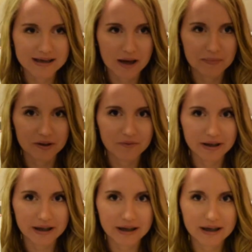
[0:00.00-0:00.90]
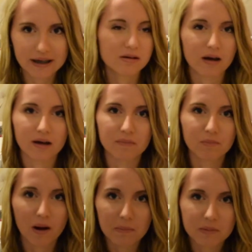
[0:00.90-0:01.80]
coming week. Uh,
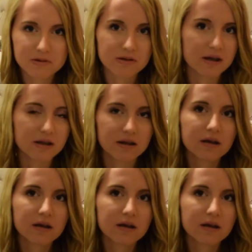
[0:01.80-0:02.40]
problems with